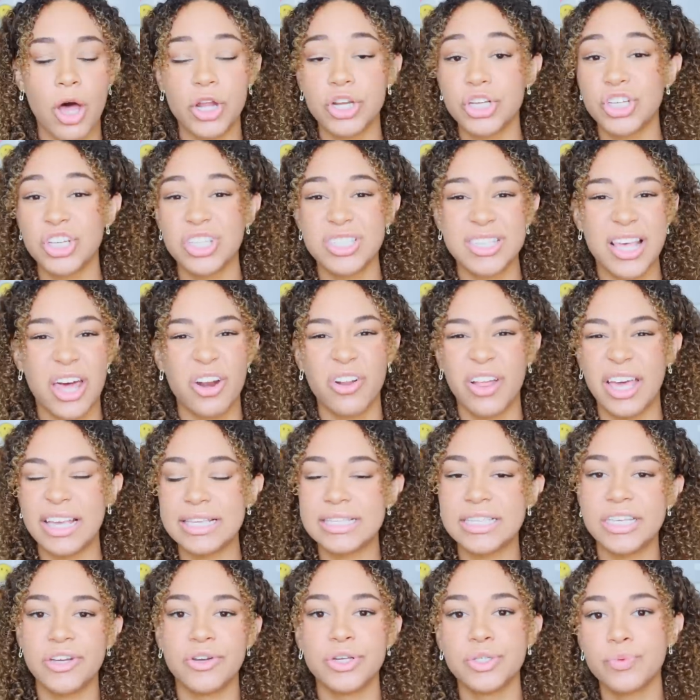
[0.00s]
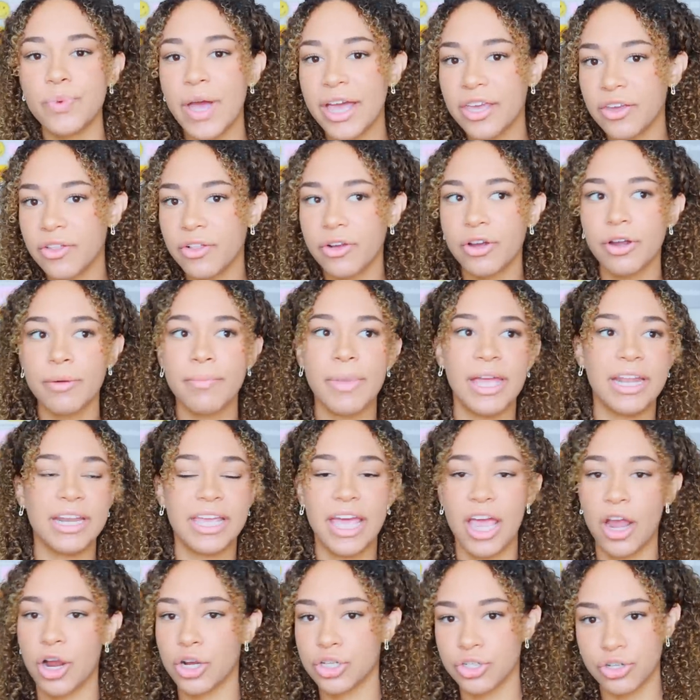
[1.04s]
auditions that are like series regular, main
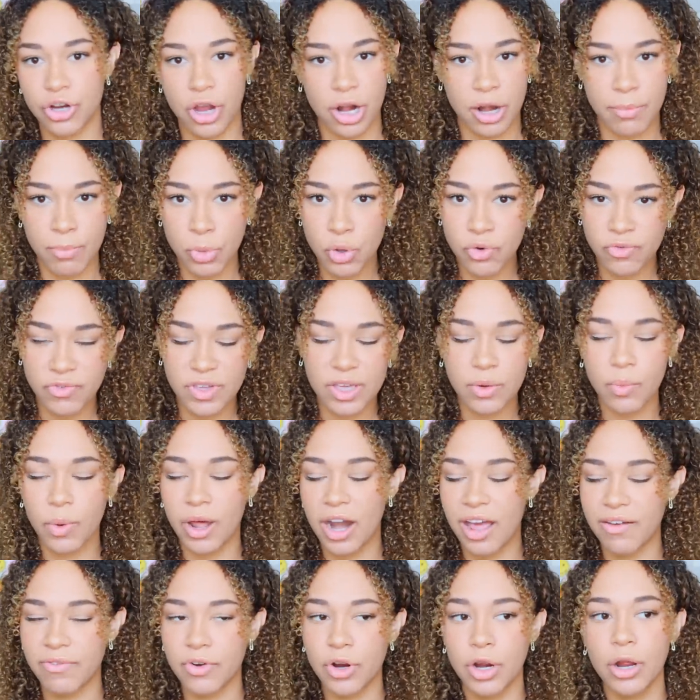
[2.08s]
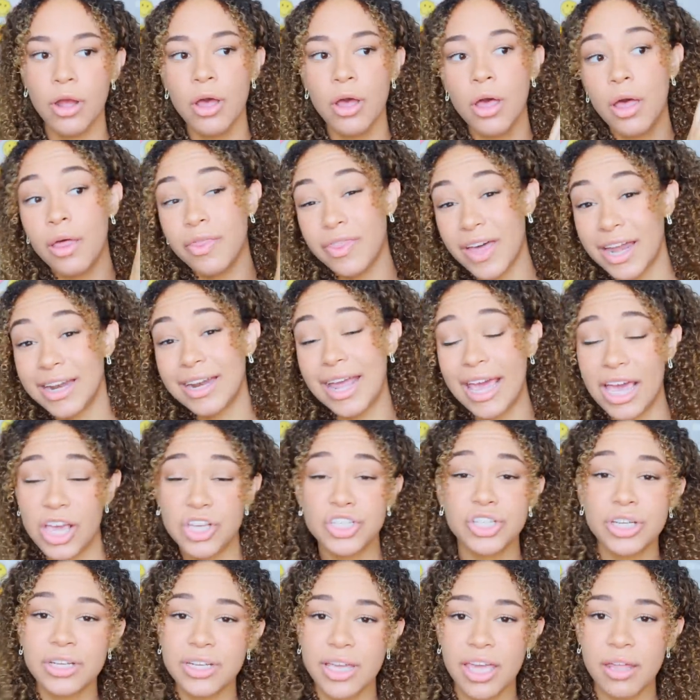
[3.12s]
character on a movie, whatever that an
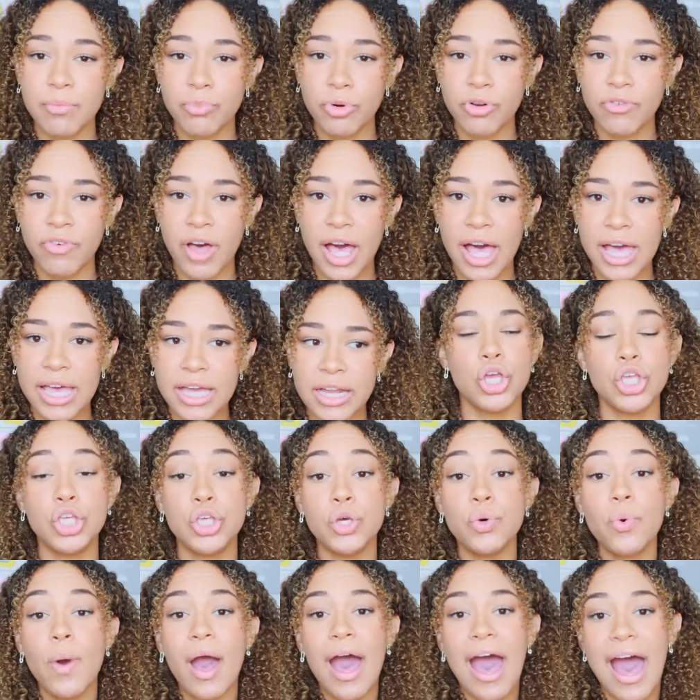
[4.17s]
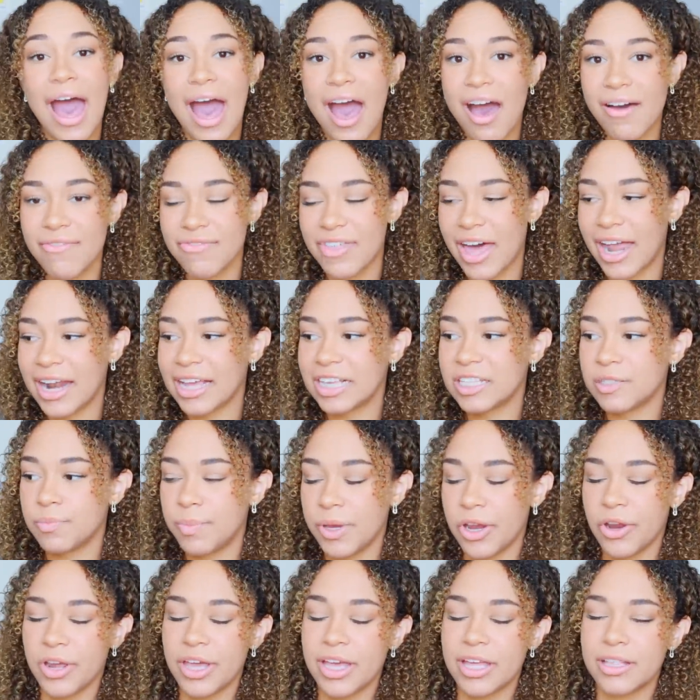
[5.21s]
agent can provide, you have that
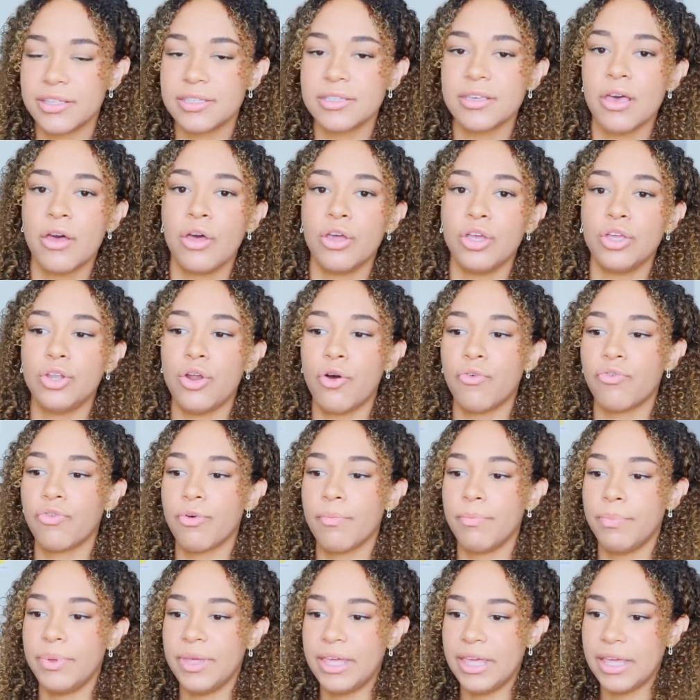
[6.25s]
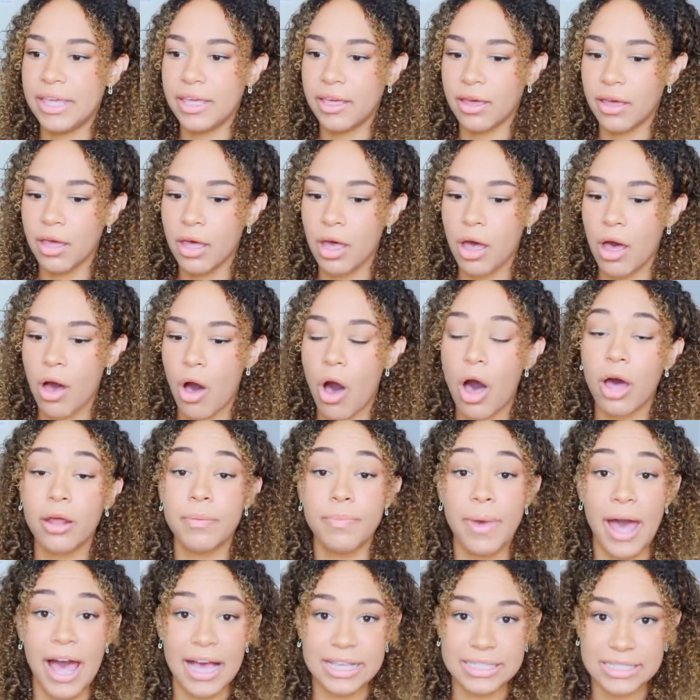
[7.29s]
experience, you know, from being on
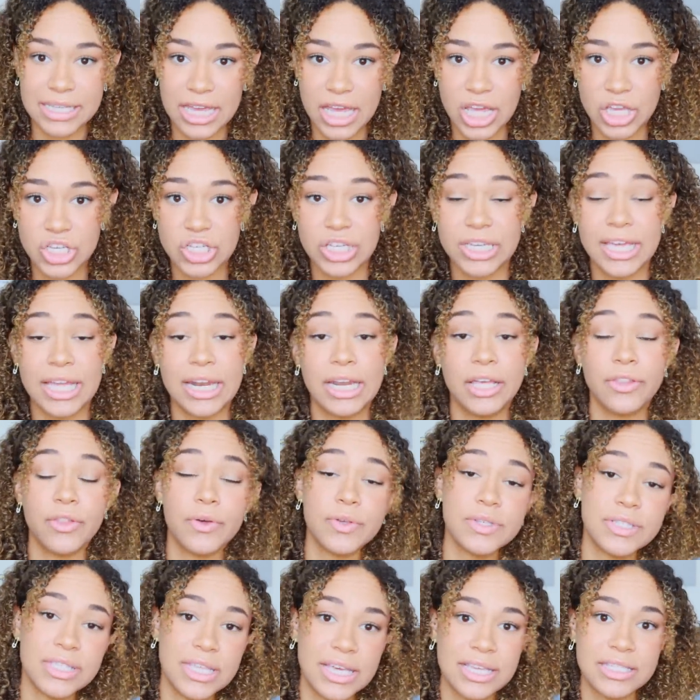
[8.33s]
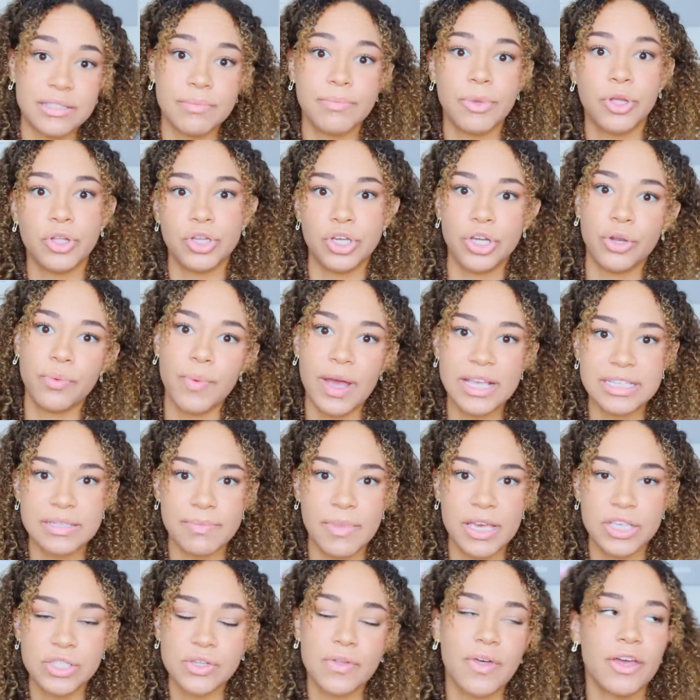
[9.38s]
Backstage and getting those things and building your
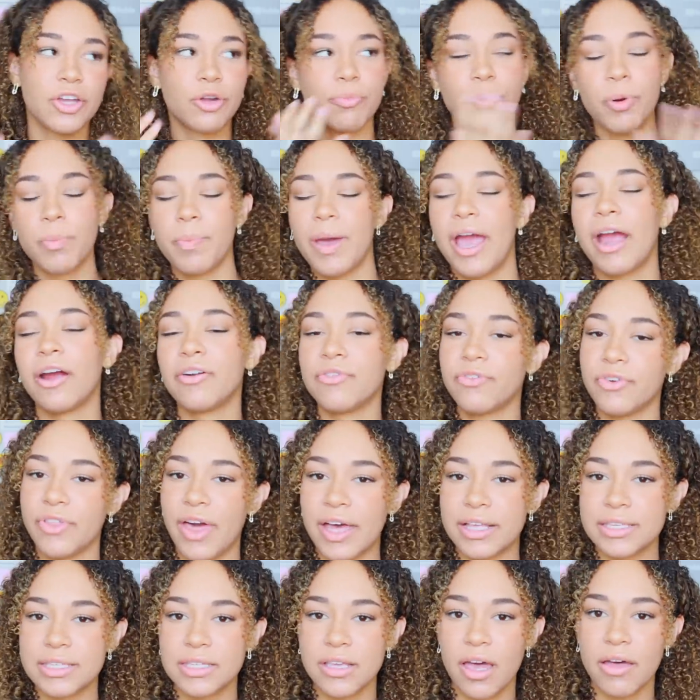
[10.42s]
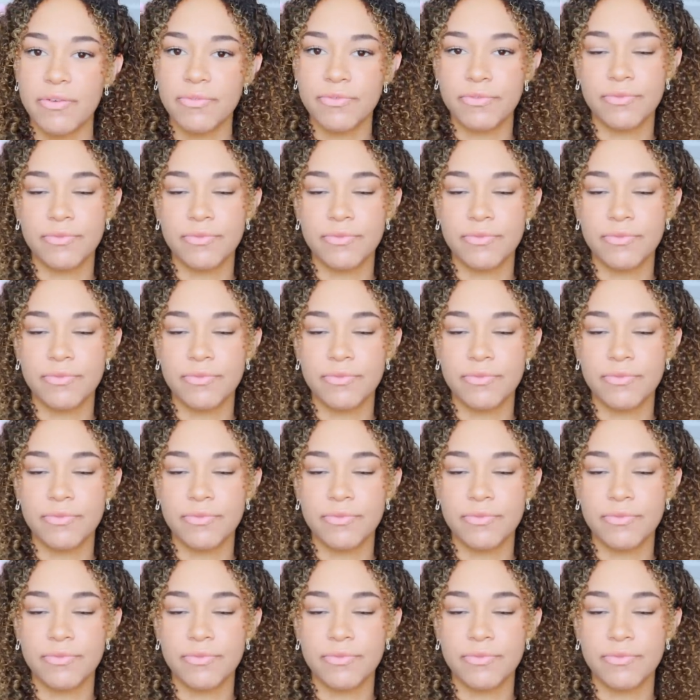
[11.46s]
resume so that you're prepared for that stuff.